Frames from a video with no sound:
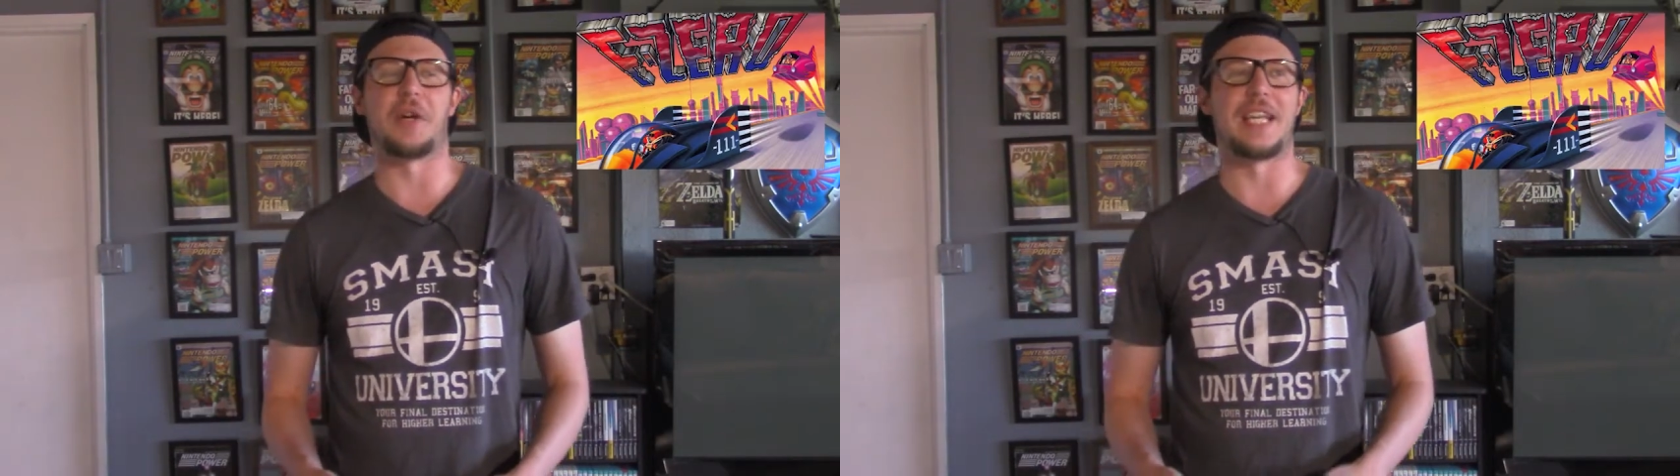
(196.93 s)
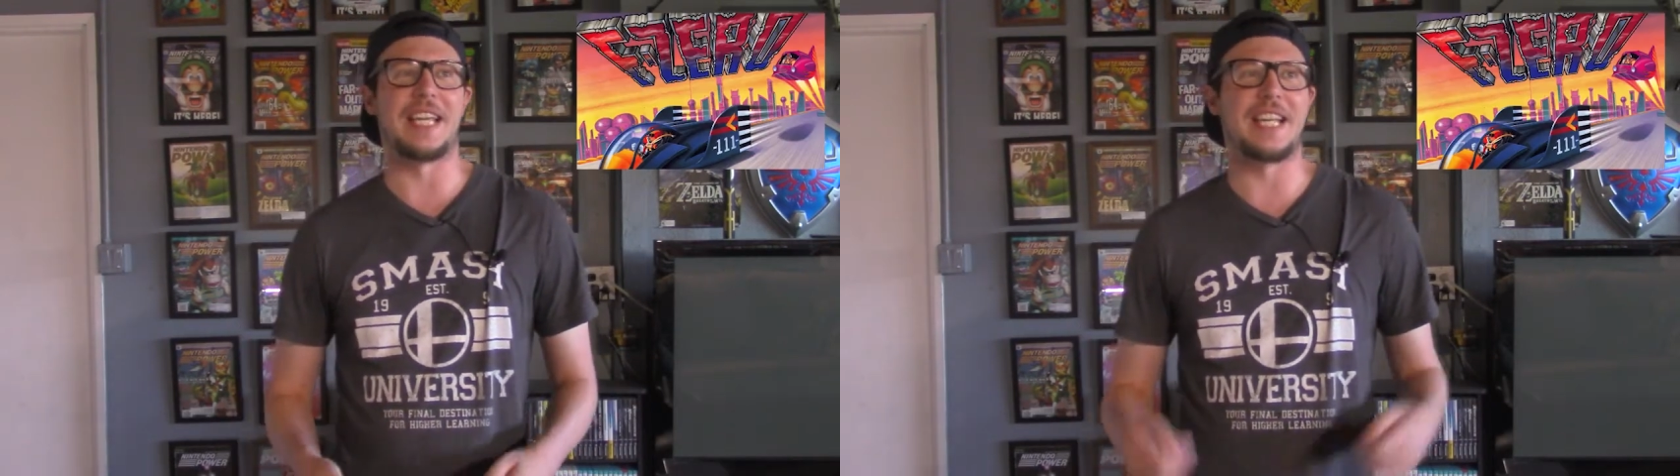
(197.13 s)

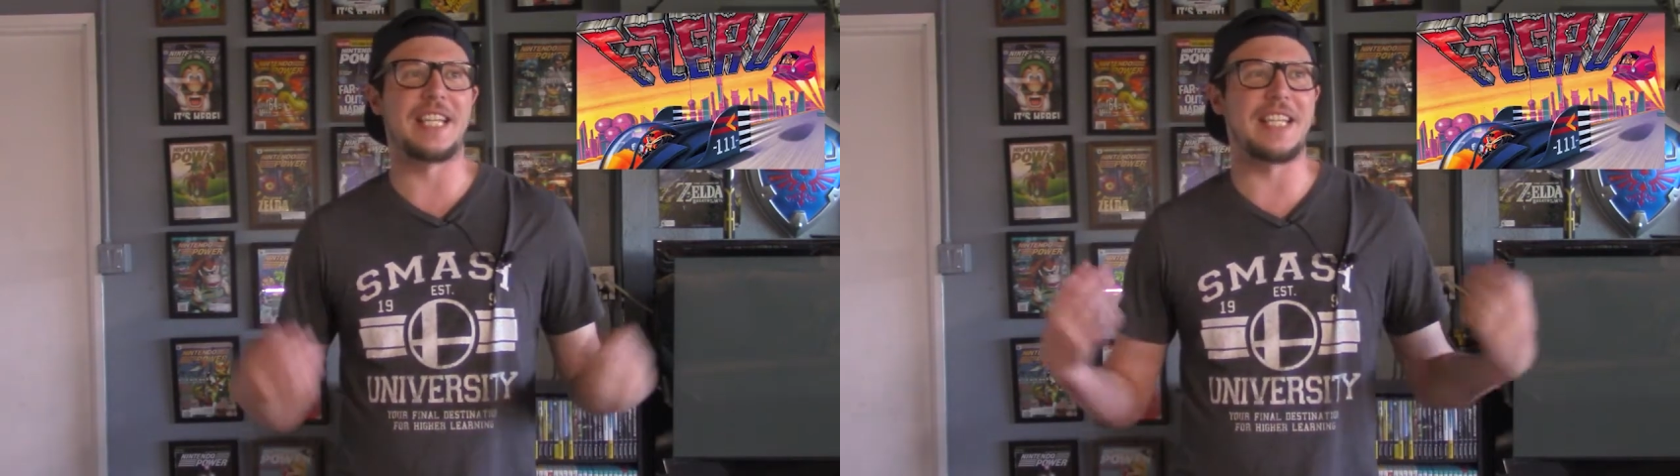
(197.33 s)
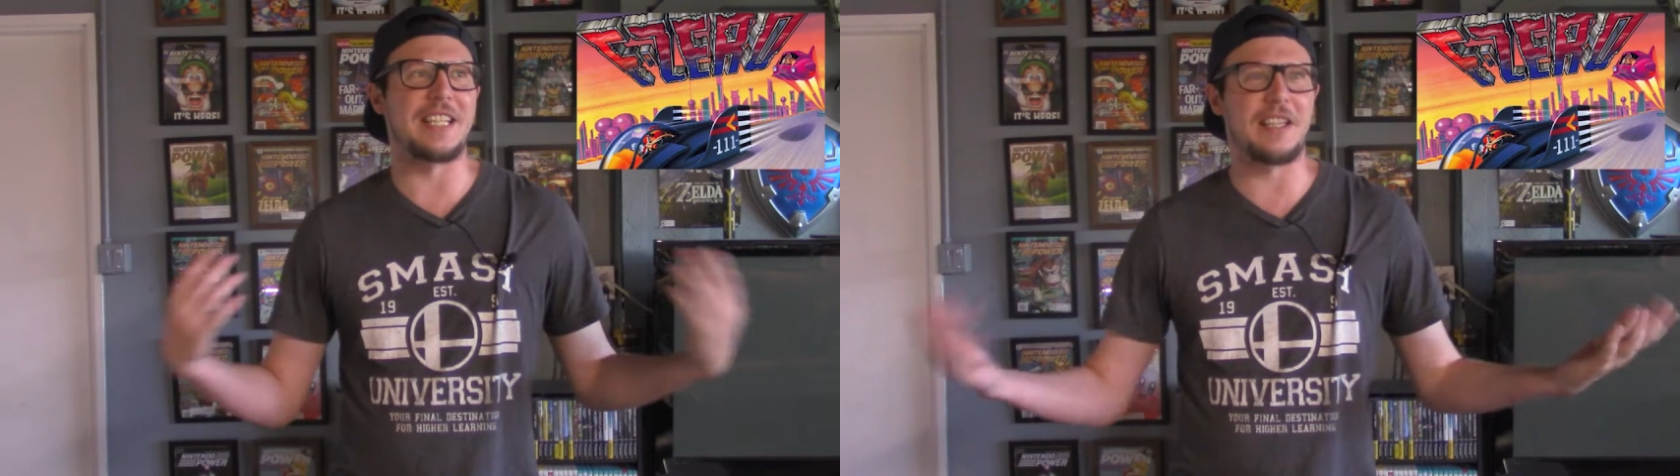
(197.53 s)

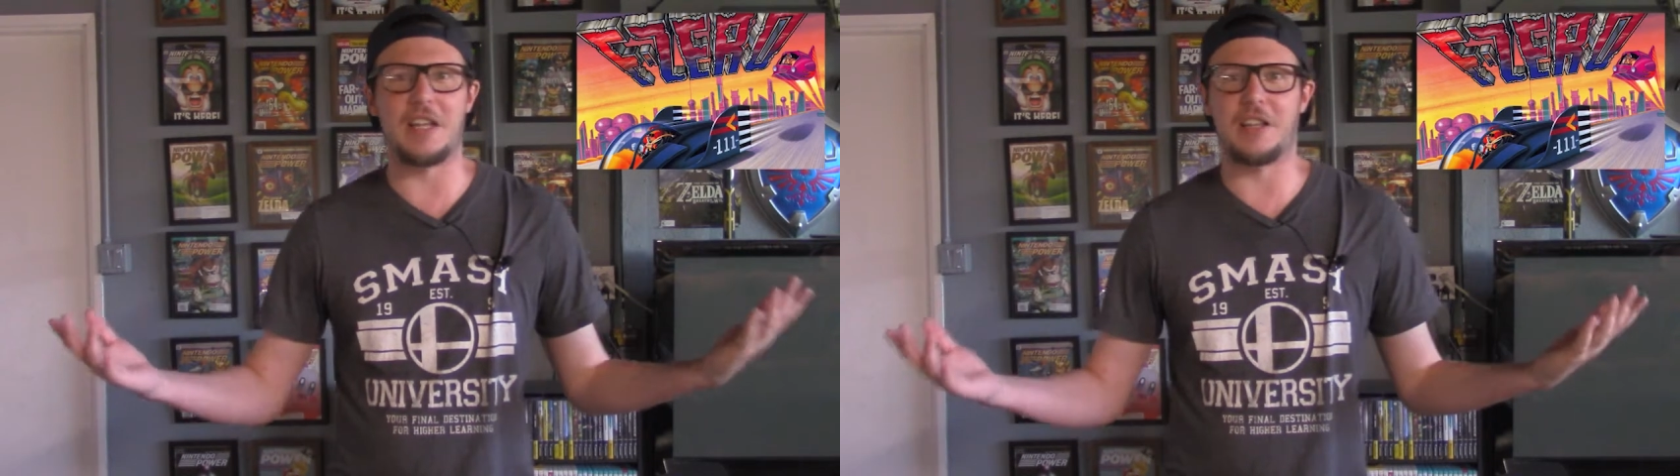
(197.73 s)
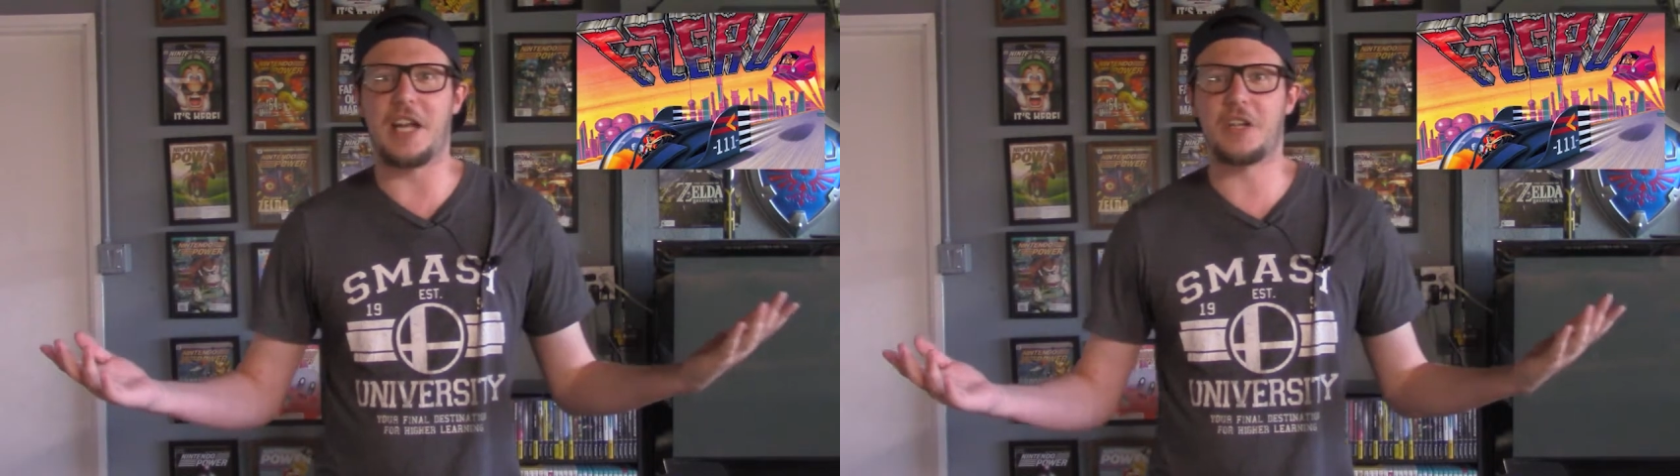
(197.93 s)
And
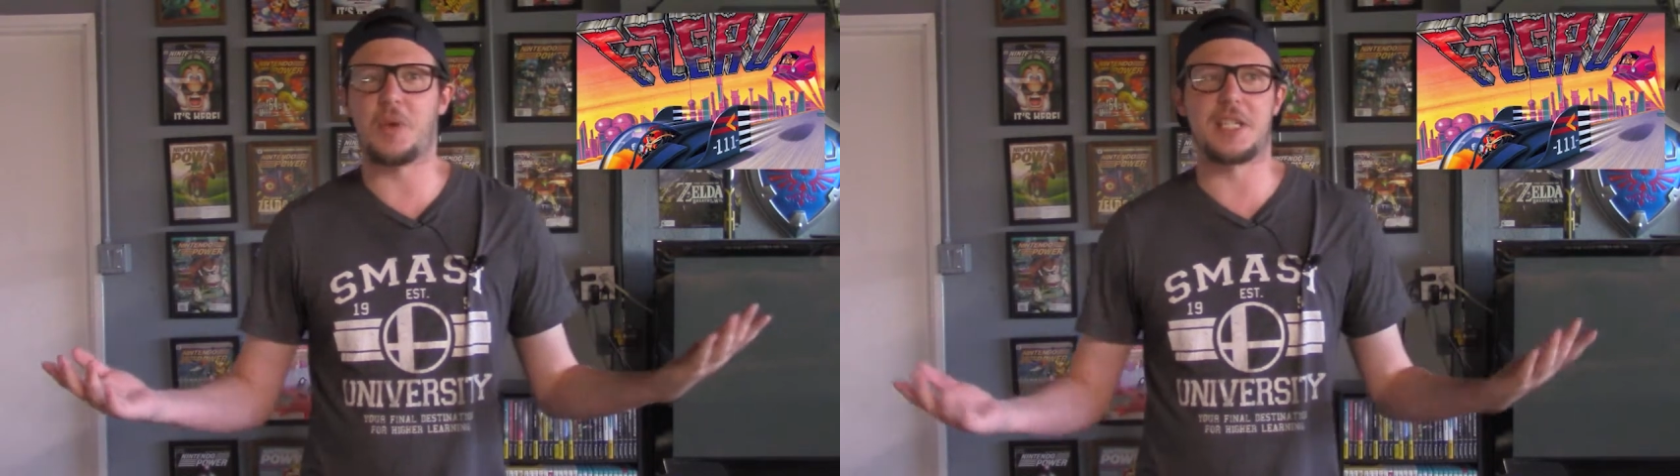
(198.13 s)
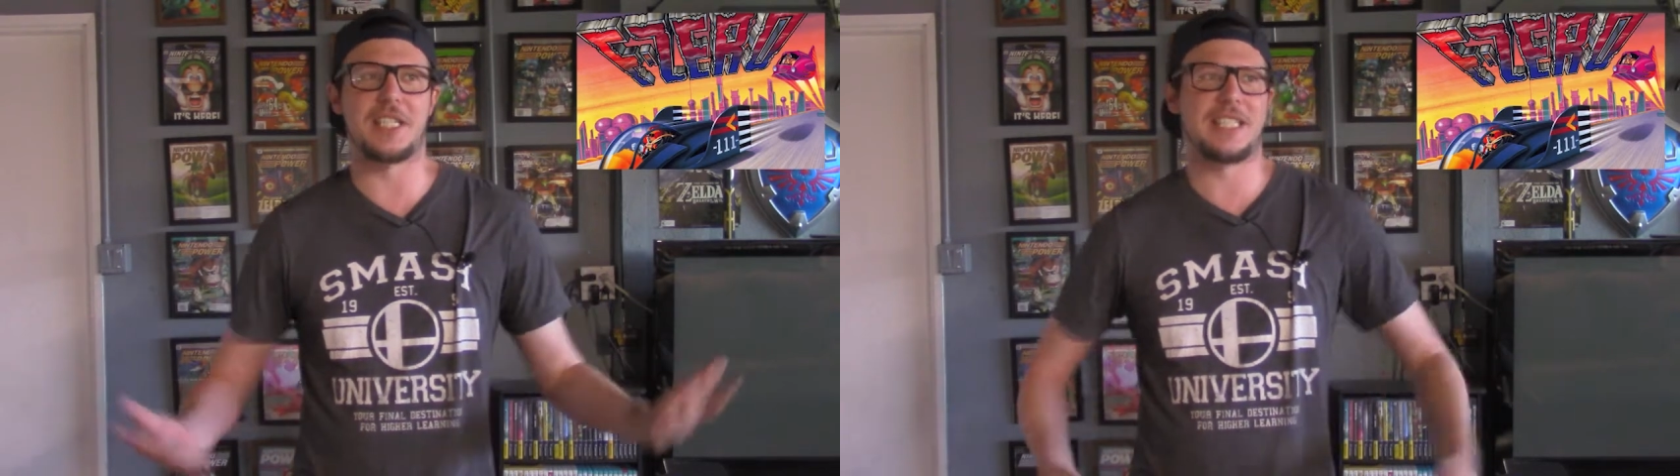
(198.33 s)
a lot of
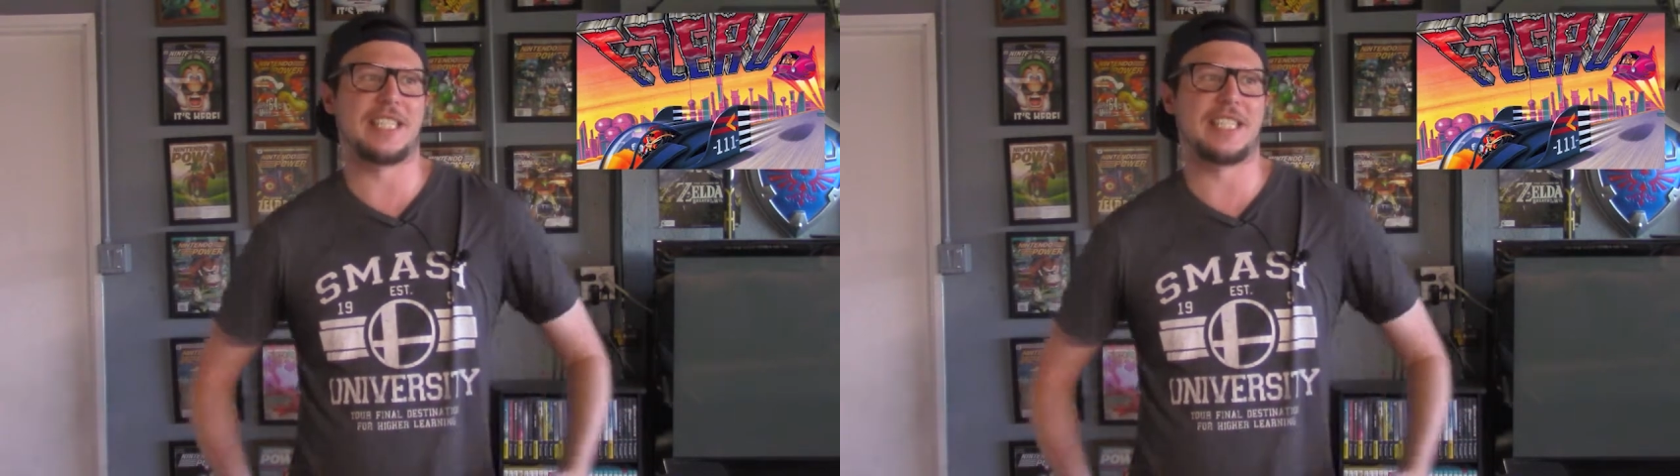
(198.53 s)
questions